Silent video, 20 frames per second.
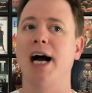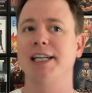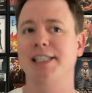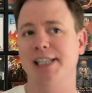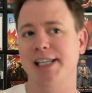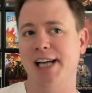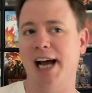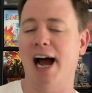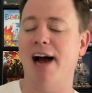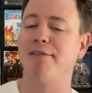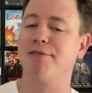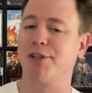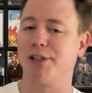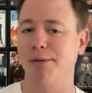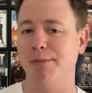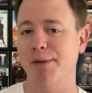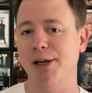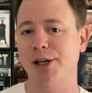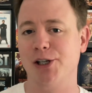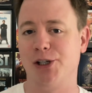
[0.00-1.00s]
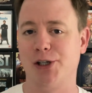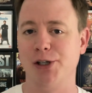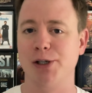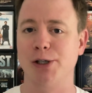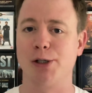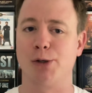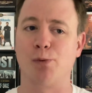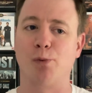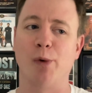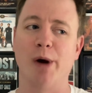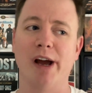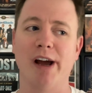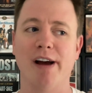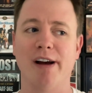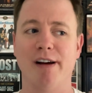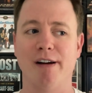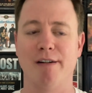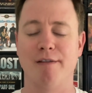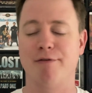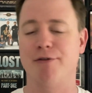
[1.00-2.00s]
did have some issues
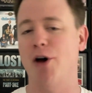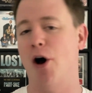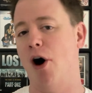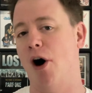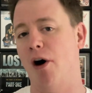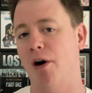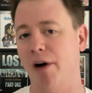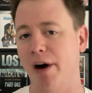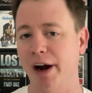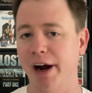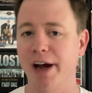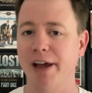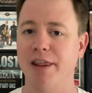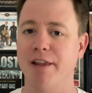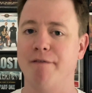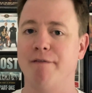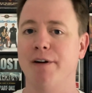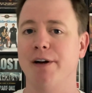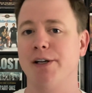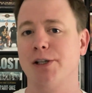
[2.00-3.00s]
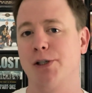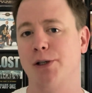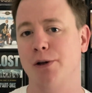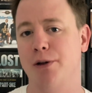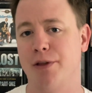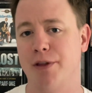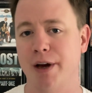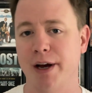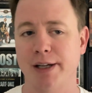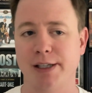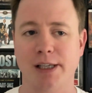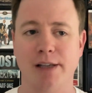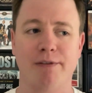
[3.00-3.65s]
with the horror in the first 2/3 of the